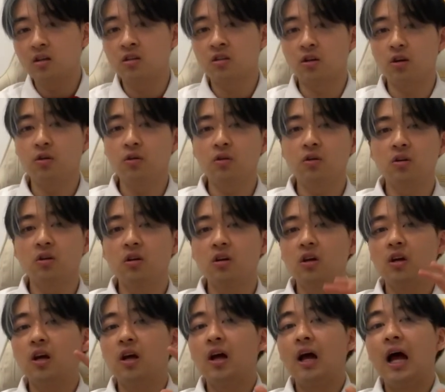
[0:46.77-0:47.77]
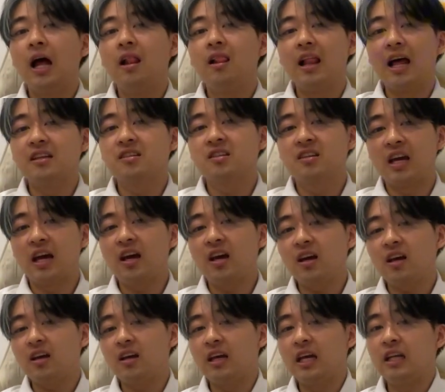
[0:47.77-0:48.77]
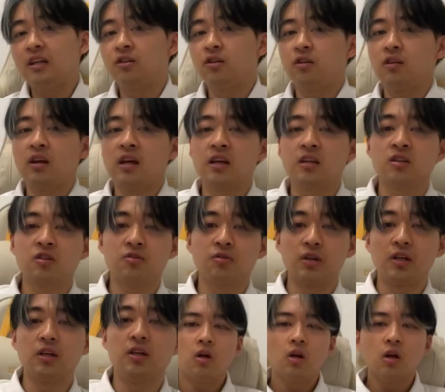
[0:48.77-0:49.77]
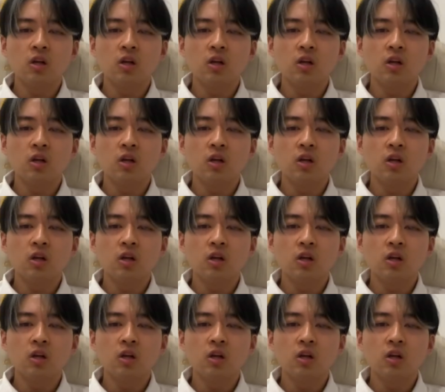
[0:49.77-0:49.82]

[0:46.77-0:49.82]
So let's get into the history.